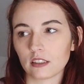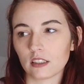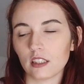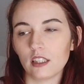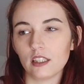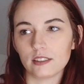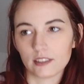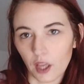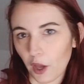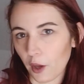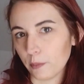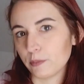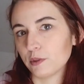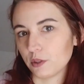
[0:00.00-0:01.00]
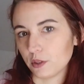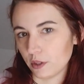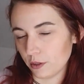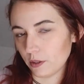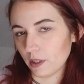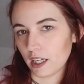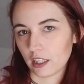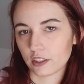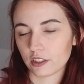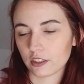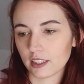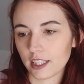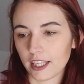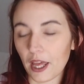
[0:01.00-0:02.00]
It's up to you
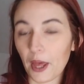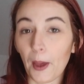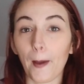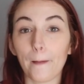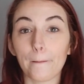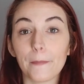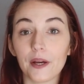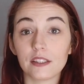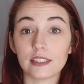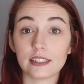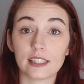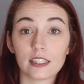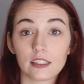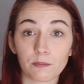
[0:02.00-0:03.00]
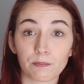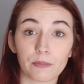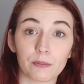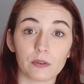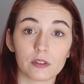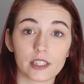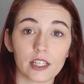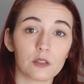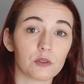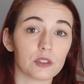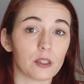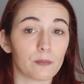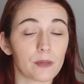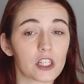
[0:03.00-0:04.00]
actually. But they're sending people there
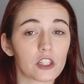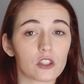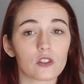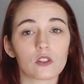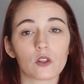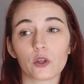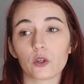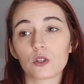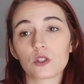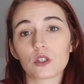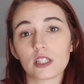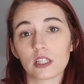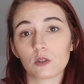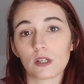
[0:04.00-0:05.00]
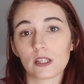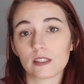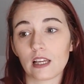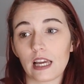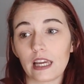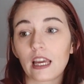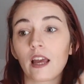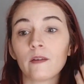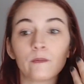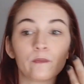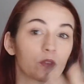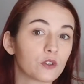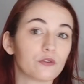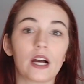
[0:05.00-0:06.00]
with a mission, so usually it was like
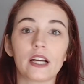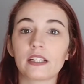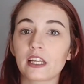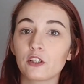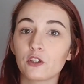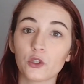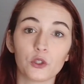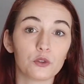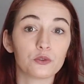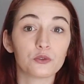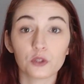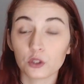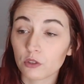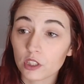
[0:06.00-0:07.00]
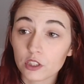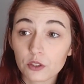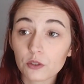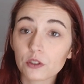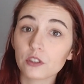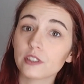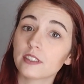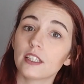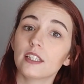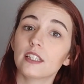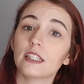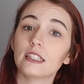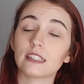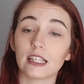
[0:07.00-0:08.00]
finding new food
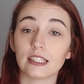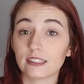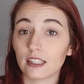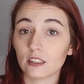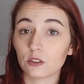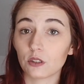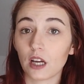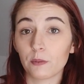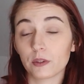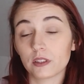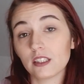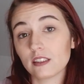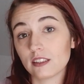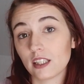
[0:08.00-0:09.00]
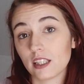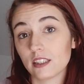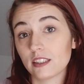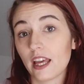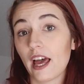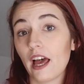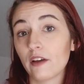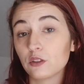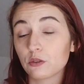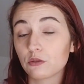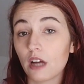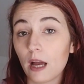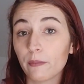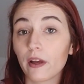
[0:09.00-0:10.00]
resources, etc. But this year they have to
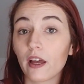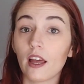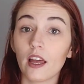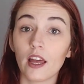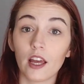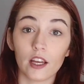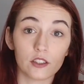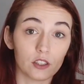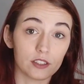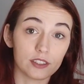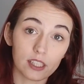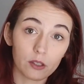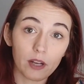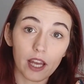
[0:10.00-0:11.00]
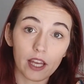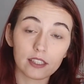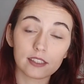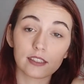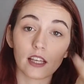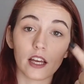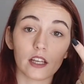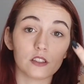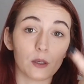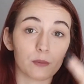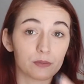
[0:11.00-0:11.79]
grab the T-Rex, the